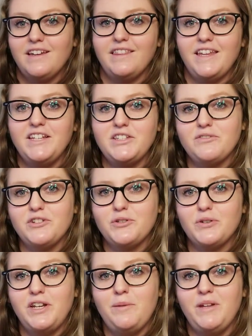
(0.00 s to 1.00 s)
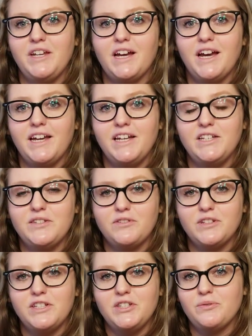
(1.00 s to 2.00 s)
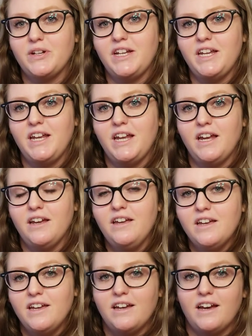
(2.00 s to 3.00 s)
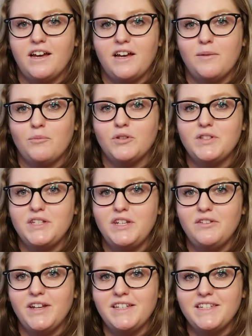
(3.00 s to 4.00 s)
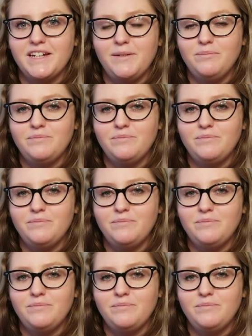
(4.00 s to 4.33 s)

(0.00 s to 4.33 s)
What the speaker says: Thanks for joining me, guys, for this reading. We'll see you next time.